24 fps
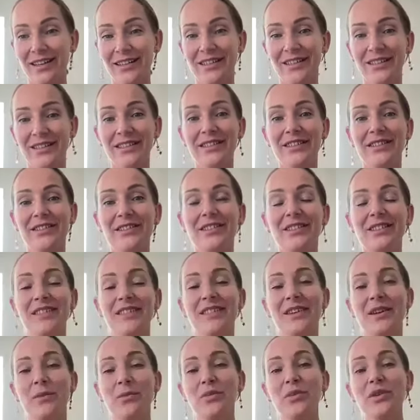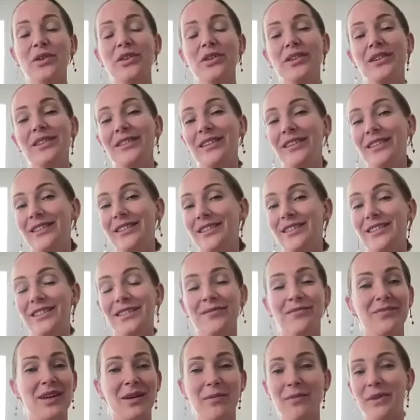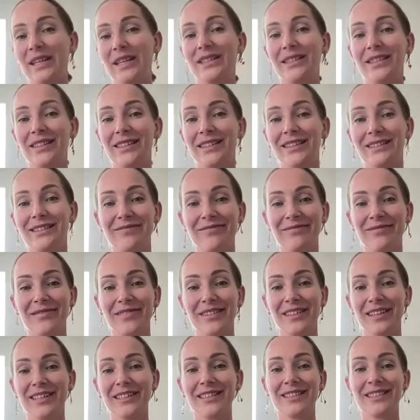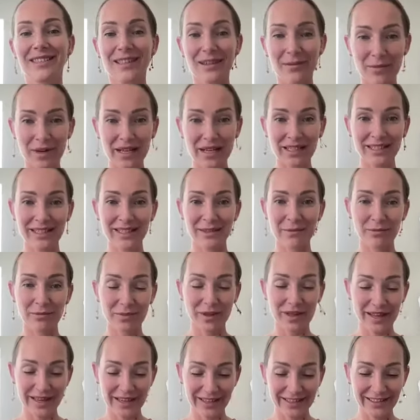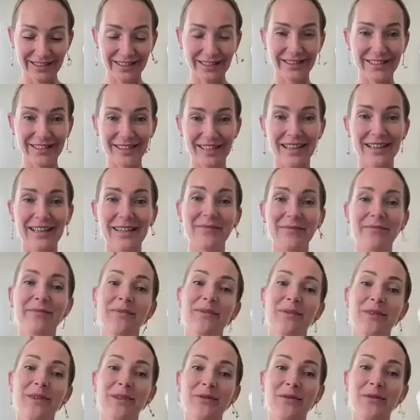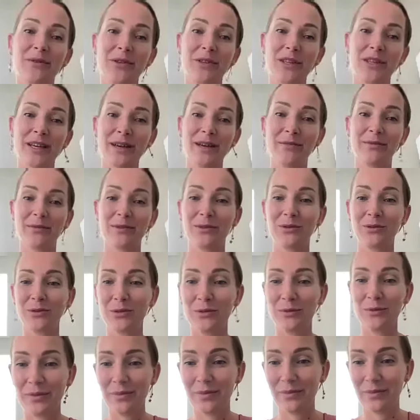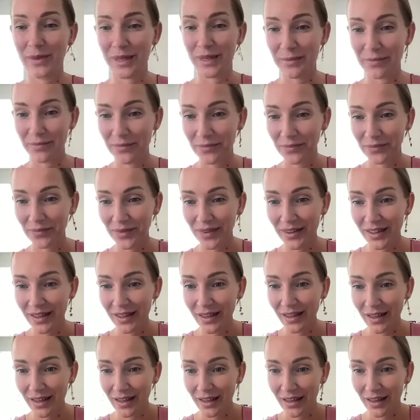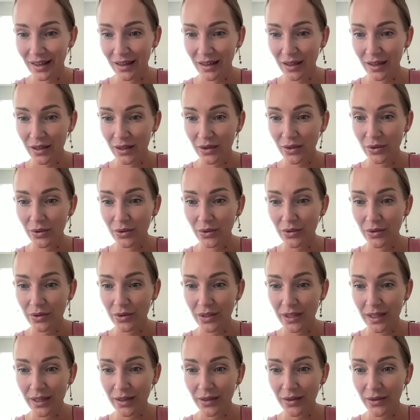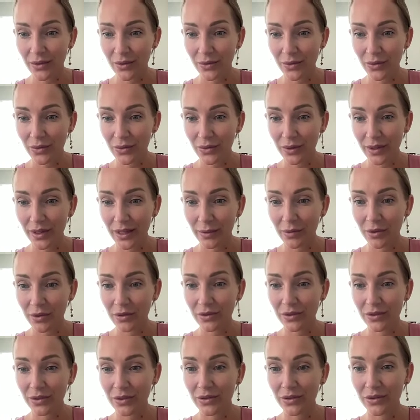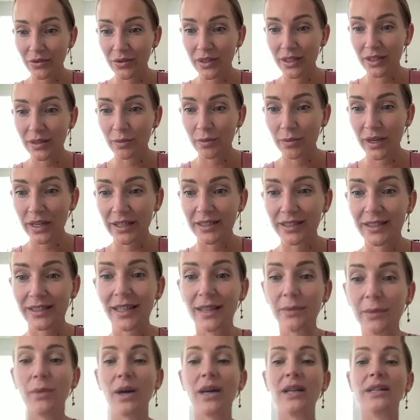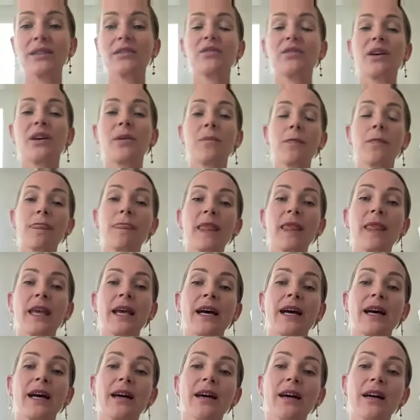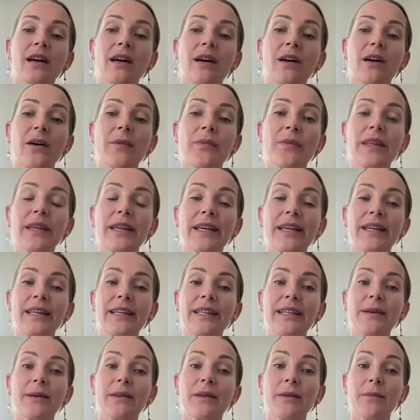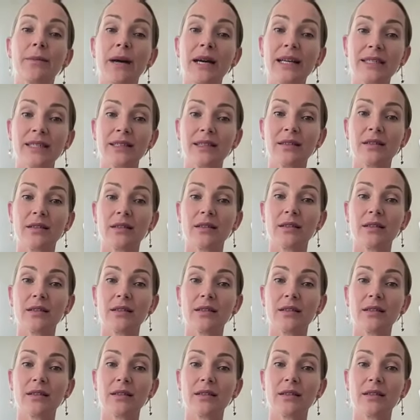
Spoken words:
tears appear, that's amazing. It's the best place and time for them to be. Could you tell the guru name who introduced this practice and mantra? The master.